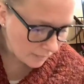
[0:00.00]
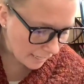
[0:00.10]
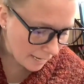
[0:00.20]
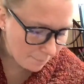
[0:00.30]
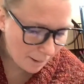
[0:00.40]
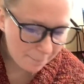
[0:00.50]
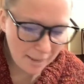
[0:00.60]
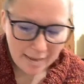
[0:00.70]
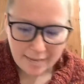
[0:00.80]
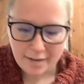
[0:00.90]
in my
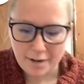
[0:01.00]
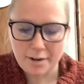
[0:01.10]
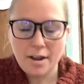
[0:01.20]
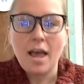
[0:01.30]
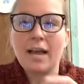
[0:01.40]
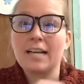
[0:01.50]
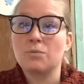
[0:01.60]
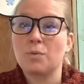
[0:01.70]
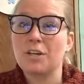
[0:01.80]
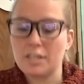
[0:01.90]
bag here because
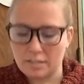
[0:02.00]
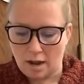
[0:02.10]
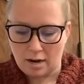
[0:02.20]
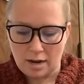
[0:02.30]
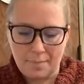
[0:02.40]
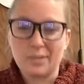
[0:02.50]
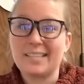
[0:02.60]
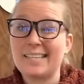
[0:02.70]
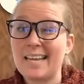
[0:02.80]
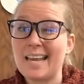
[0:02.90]
we're going to talk about
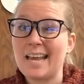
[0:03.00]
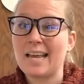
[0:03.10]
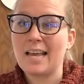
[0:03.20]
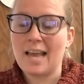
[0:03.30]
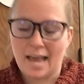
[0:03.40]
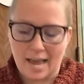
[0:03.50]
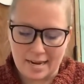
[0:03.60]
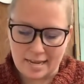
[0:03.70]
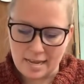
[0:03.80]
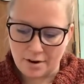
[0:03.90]
seeing and
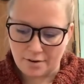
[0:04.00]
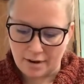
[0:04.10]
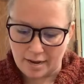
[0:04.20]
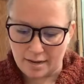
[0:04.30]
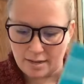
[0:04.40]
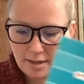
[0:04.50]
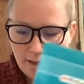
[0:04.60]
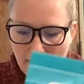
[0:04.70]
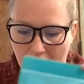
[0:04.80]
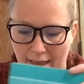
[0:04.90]
hearing
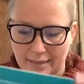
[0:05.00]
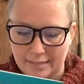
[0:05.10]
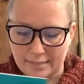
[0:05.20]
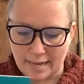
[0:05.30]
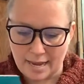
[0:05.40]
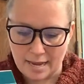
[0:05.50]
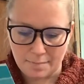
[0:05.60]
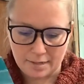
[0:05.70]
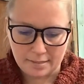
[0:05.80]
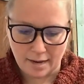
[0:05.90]
at the
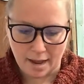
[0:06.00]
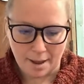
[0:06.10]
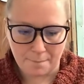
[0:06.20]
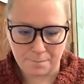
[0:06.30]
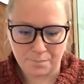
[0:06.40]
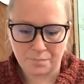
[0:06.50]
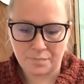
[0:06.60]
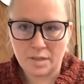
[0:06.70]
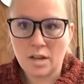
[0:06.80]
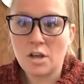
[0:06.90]
same time.
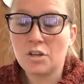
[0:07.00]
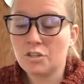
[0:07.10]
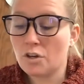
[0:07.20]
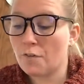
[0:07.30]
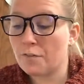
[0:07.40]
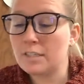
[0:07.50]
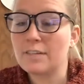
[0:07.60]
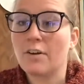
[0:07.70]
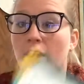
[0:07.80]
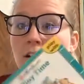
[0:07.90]
So first
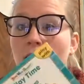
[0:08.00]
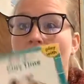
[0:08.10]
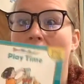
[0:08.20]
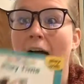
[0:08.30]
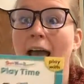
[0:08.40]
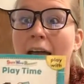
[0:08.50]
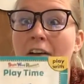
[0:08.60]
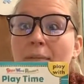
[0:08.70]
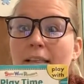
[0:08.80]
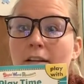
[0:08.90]
of all, I
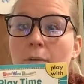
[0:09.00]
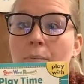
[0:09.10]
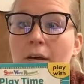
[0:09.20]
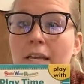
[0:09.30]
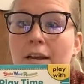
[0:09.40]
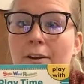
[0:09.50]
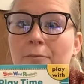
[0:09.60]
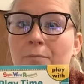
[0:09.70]
have my little book here.